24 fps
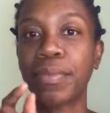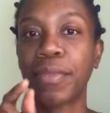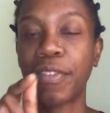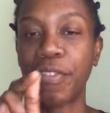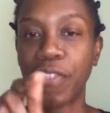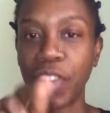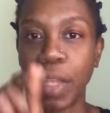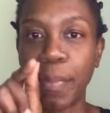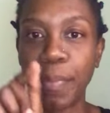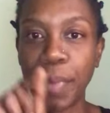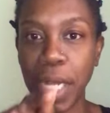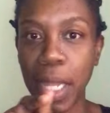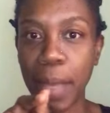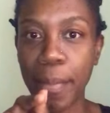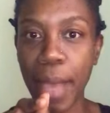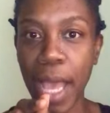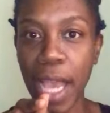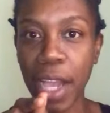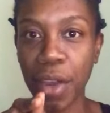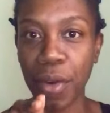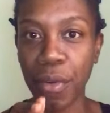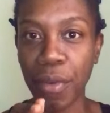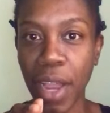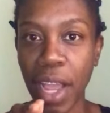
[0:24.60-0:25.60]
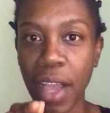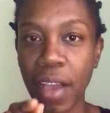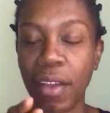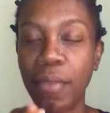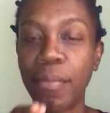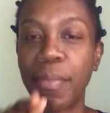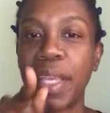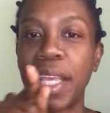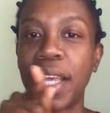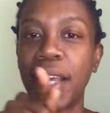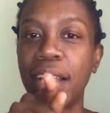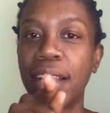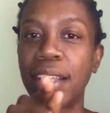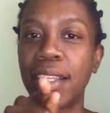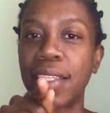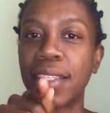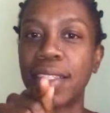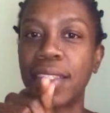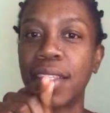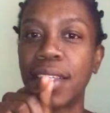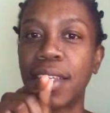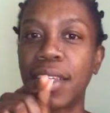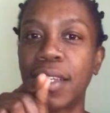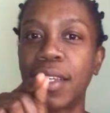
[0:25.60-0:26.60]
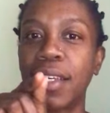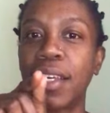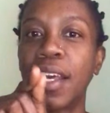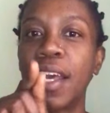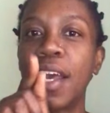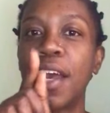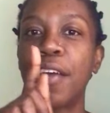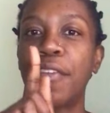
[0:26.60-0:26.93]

flipping it back around, because the